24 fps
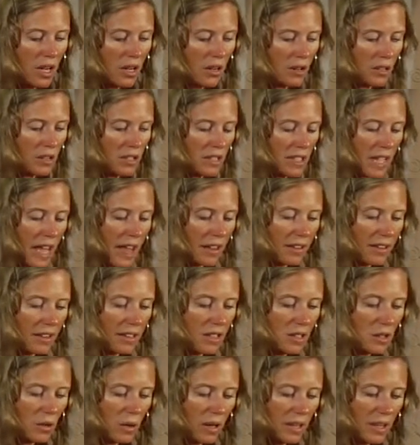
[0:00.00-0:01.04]
your
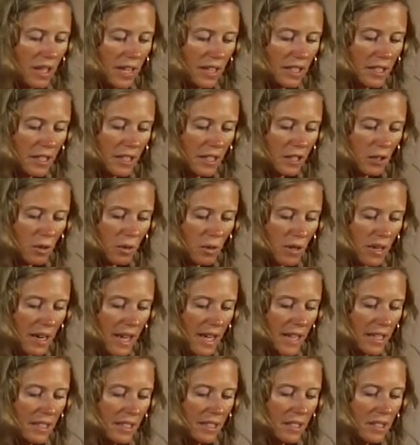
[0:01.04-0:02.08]
salad. So I like to do a
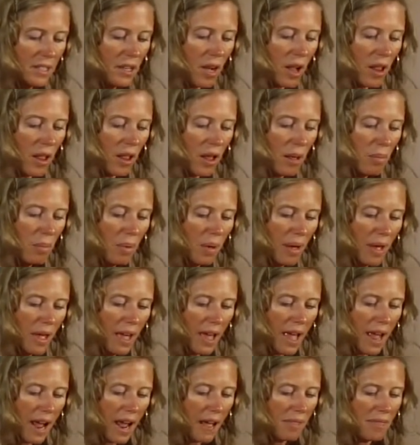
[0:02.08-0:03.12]
nice dollop
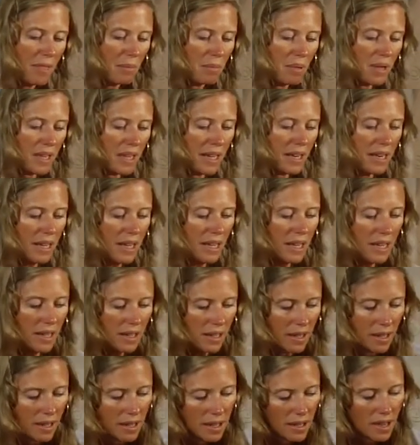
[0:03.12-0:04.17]
at the beginning,
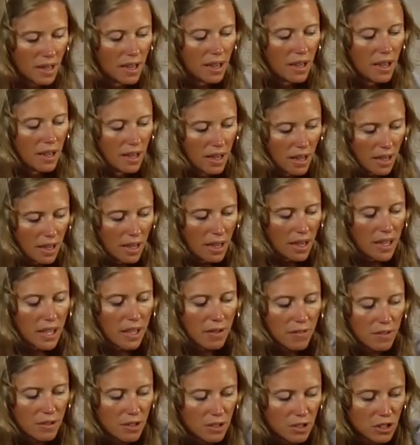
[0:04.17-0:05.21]

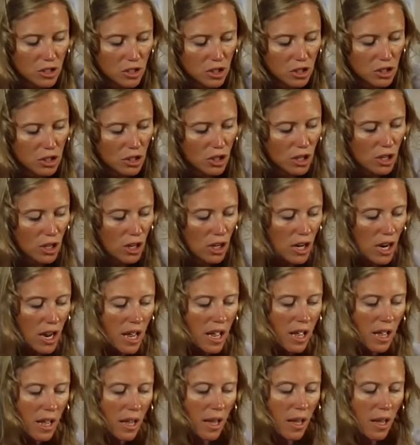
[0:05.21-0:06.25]
give it a stir.
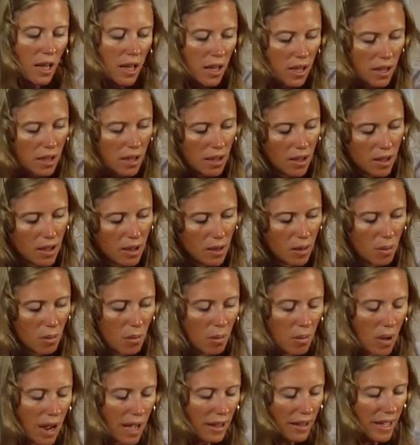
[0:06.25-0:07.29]

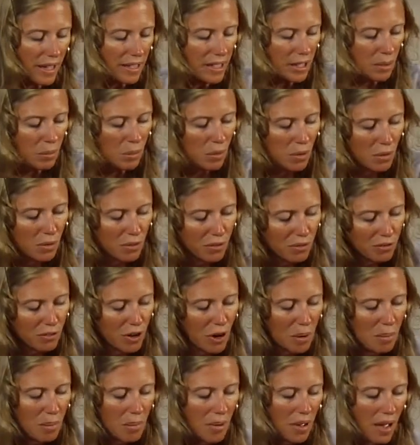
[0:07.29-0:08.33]
I like to move
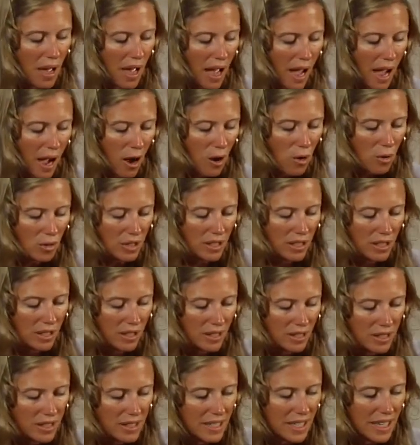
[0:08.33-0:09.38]
from out
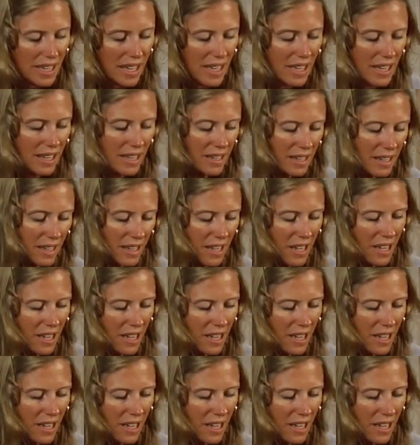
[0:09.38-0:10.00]
to in,